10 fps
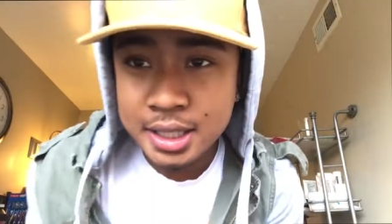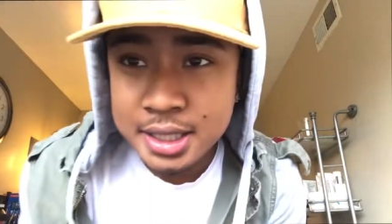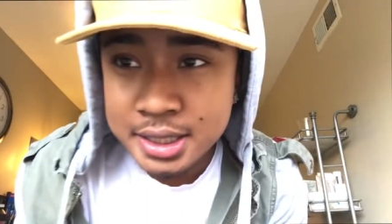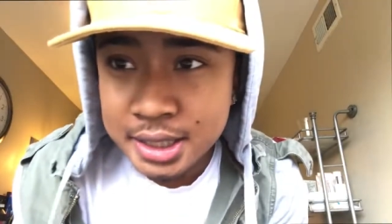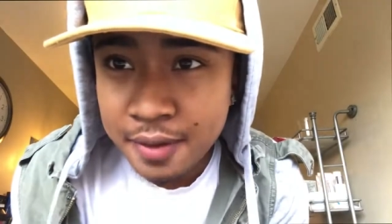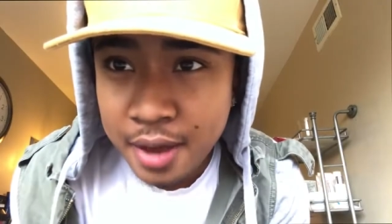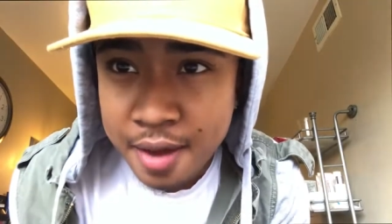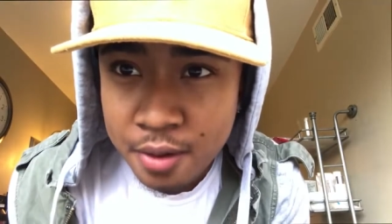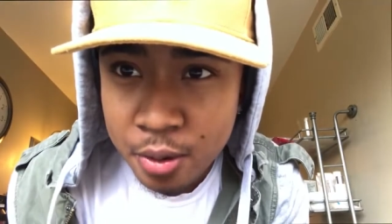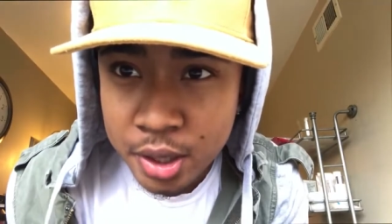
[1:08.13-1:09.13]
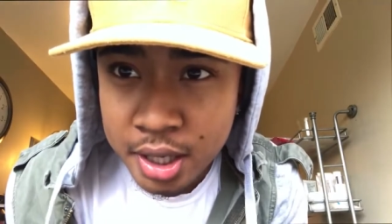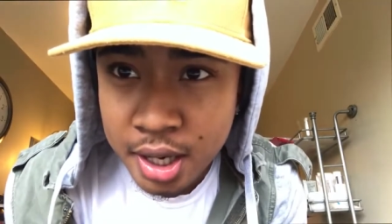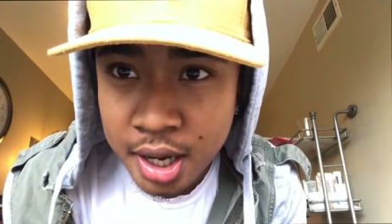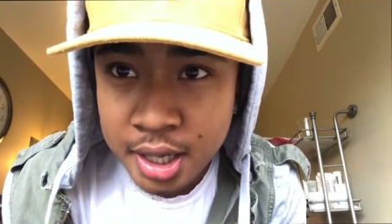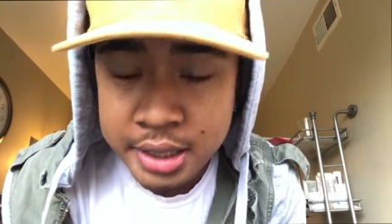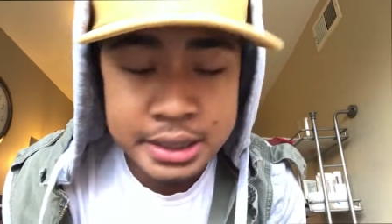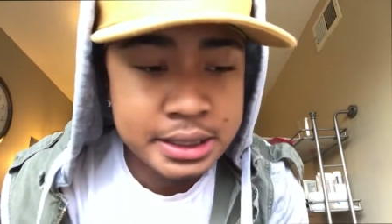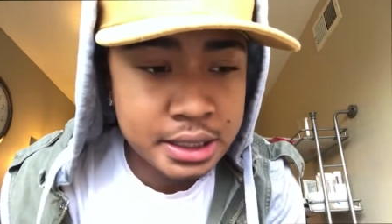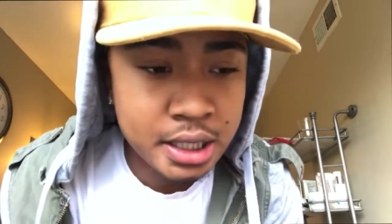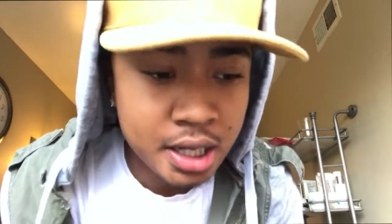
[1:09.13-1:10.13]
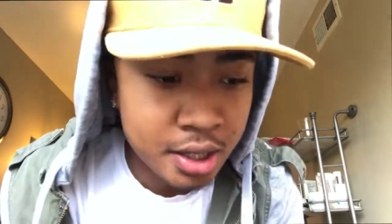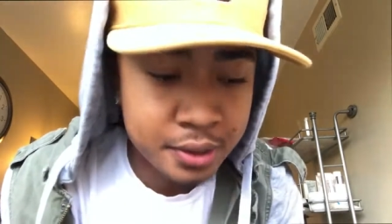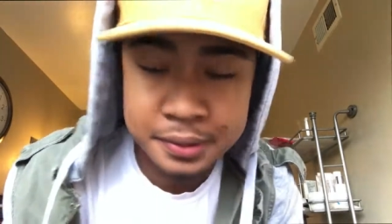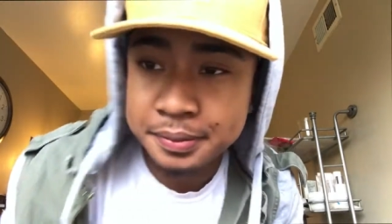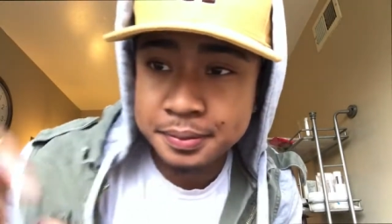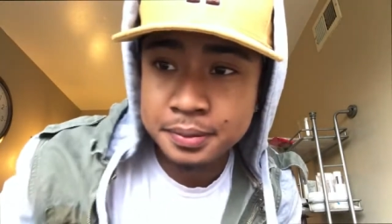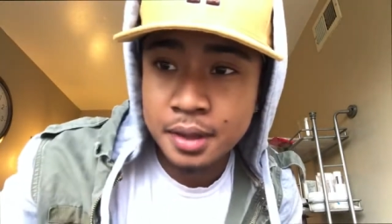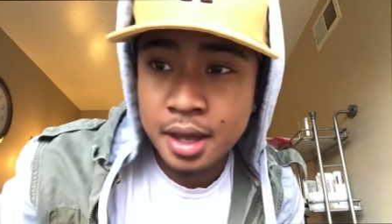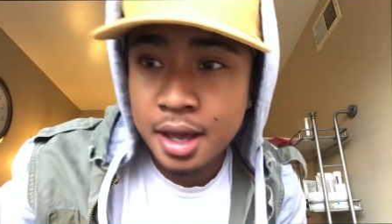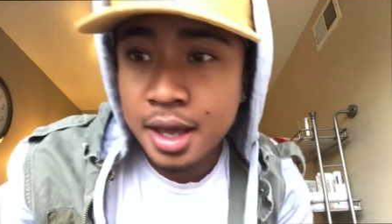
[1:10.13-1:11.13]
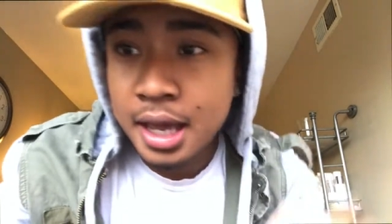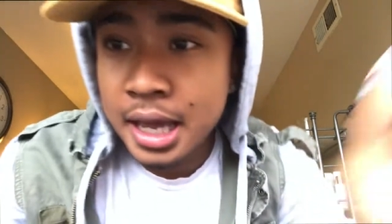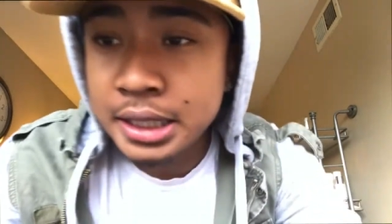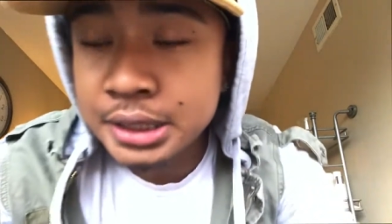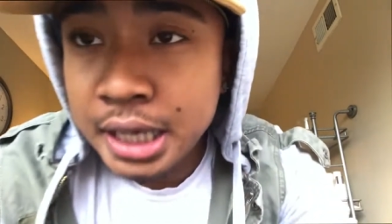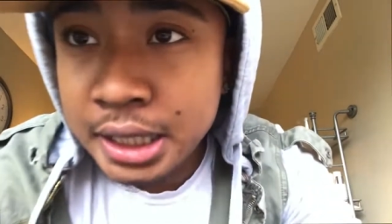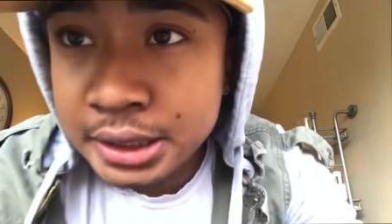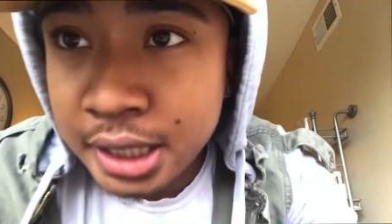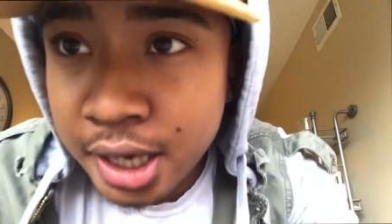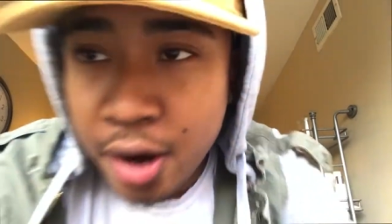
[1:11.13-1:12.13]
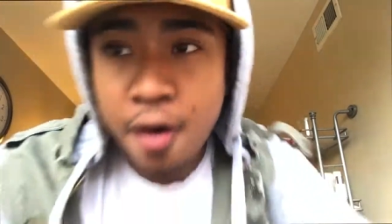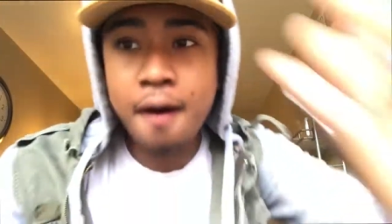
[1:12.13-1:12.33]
this if you haven't already guys, you know. And see you guys later.